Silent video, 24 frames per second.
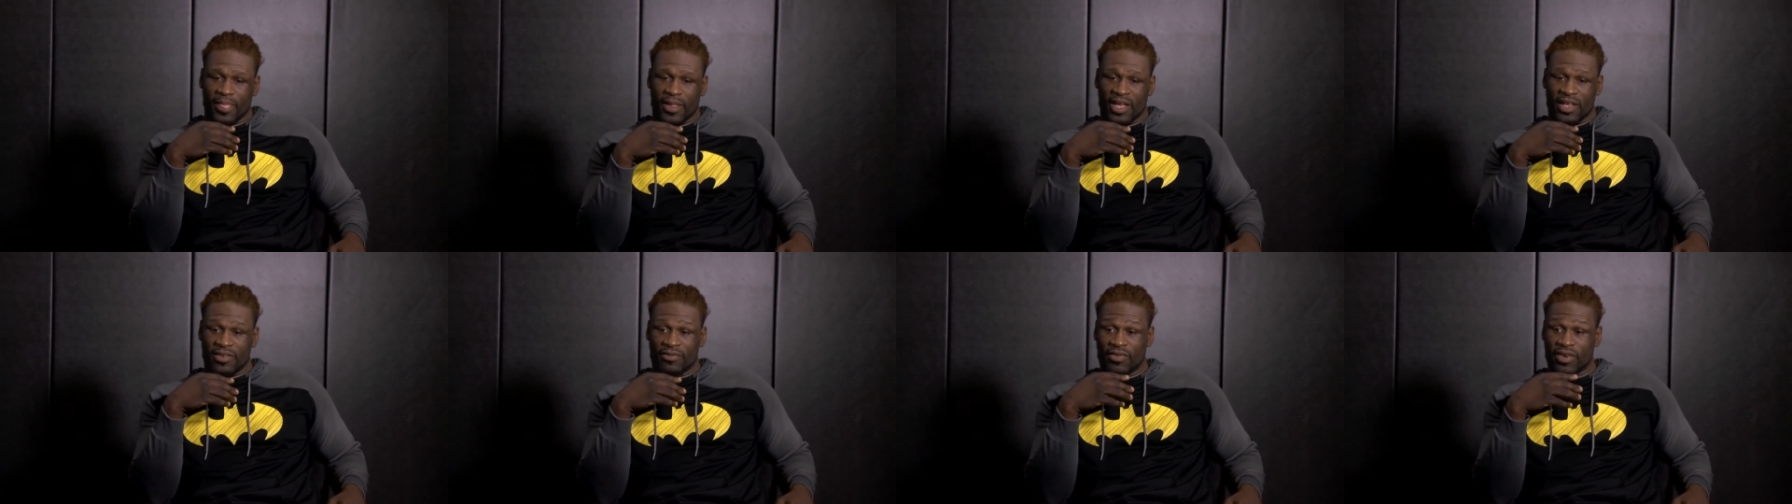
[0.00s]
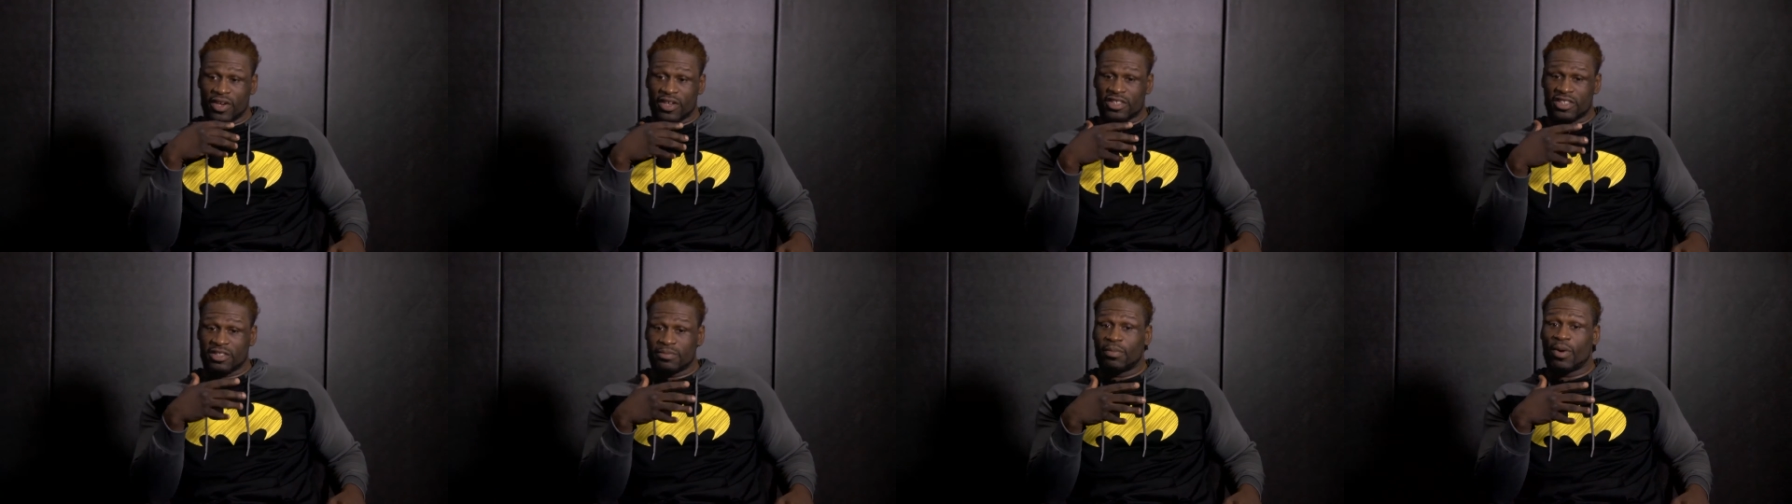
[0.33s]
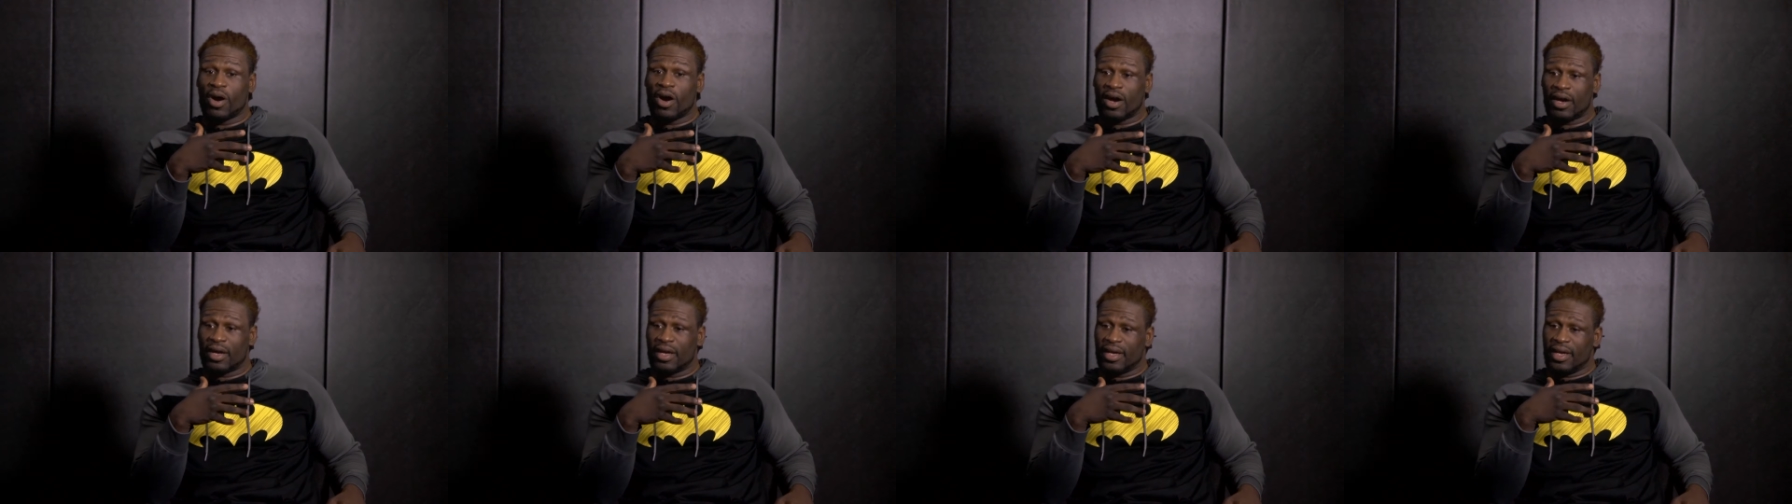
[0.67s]
it's for the
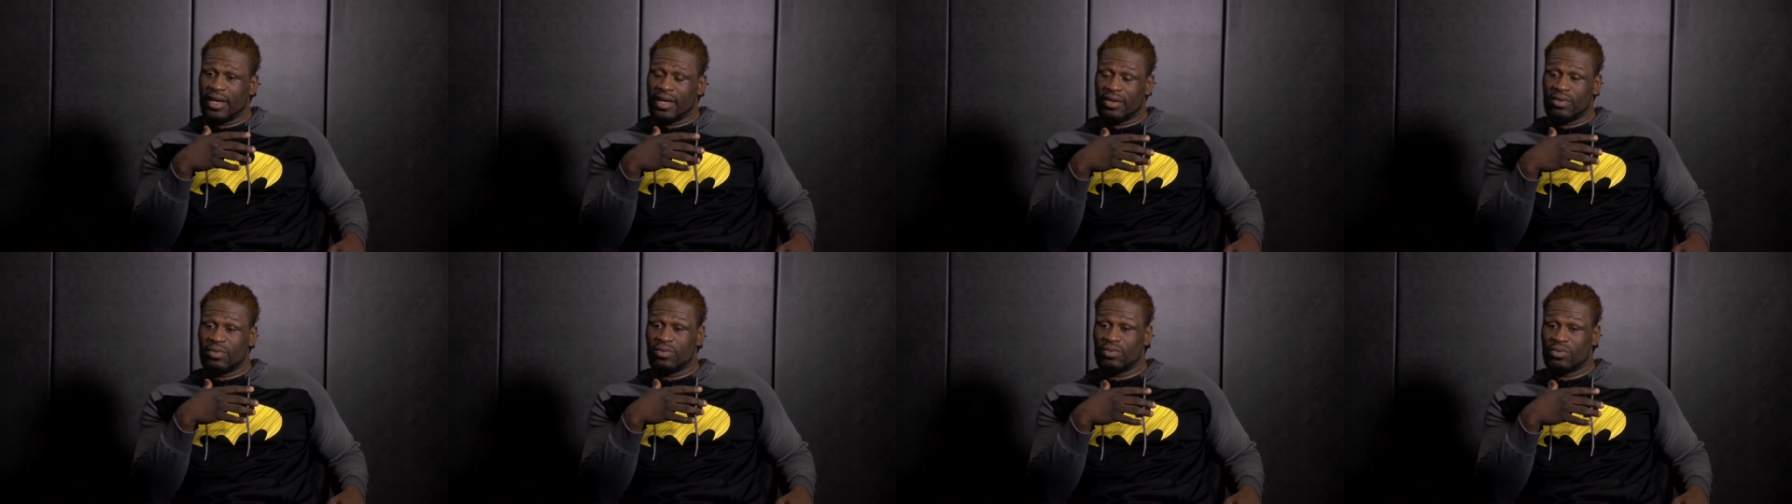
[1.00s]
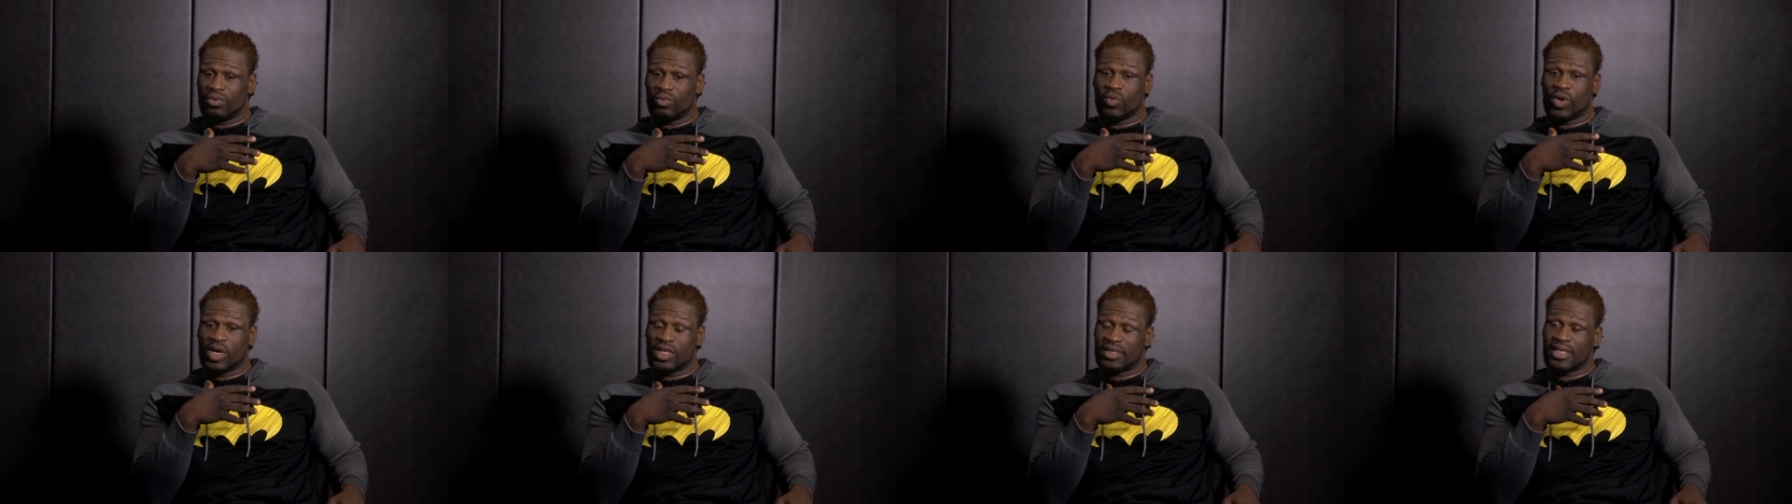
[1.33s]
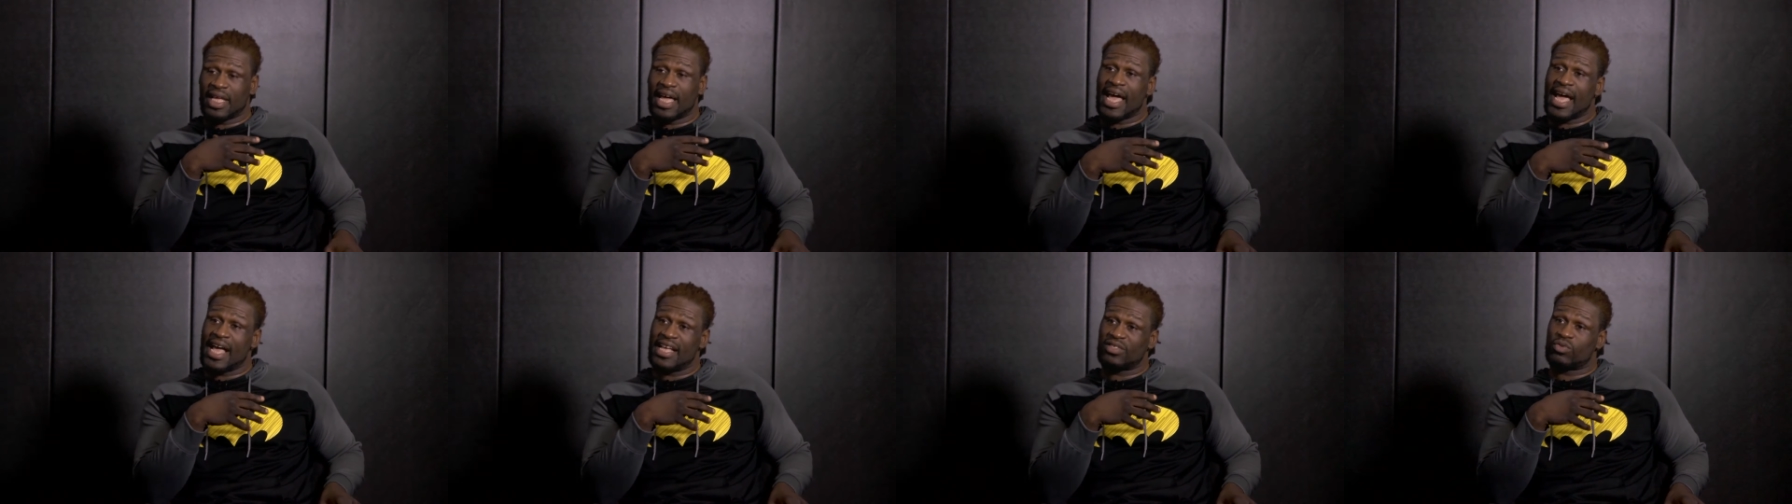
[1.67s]
smart and ones
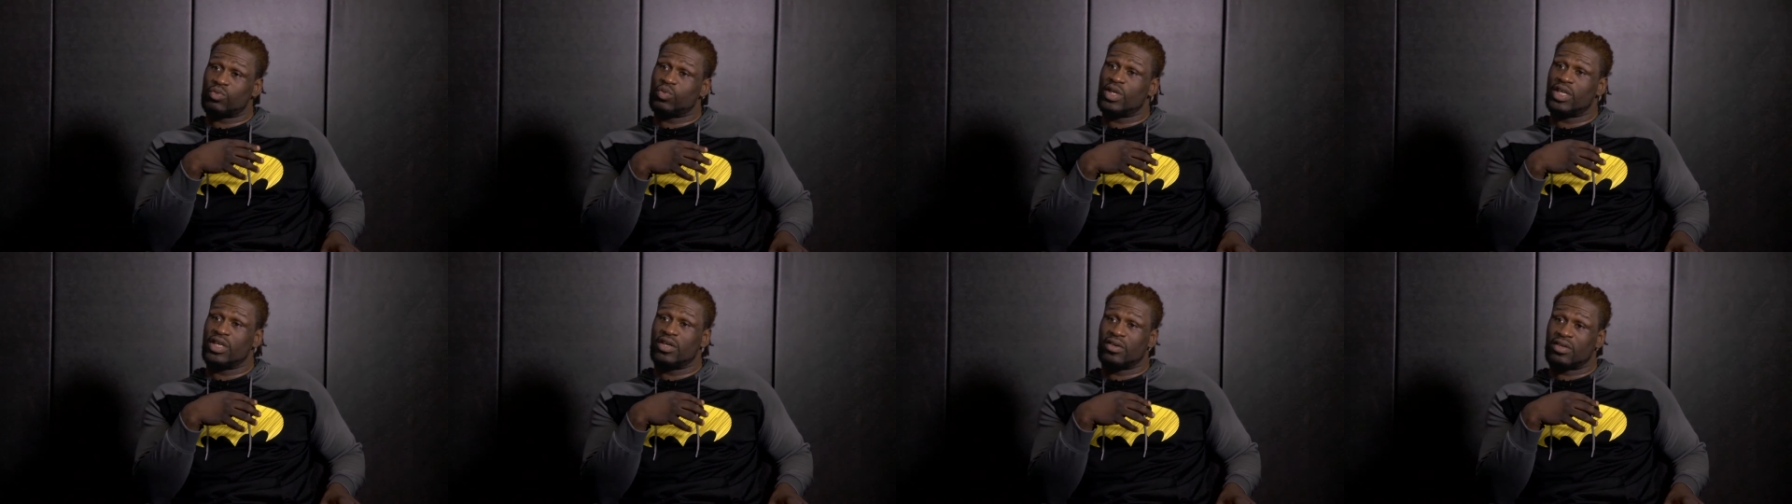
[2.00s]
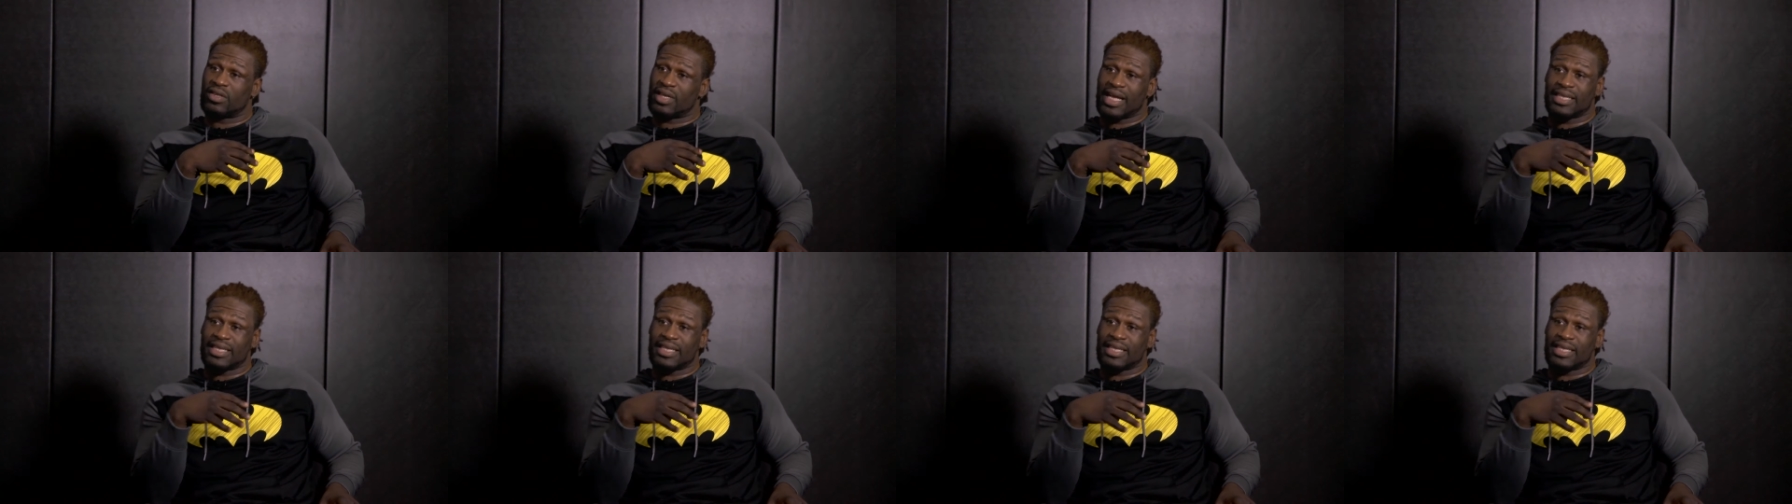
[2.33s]
that has will.